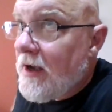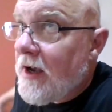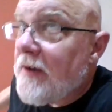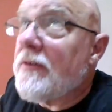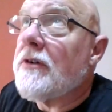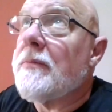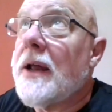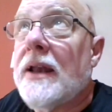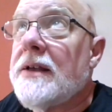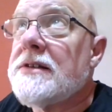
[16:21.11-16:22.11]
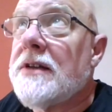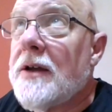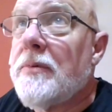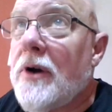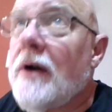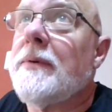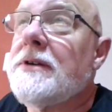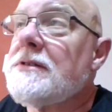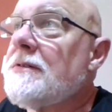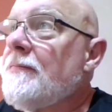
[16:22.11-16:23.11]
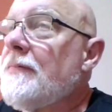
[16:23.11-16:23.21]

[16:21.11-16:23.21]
I've learned my lesson, I promise,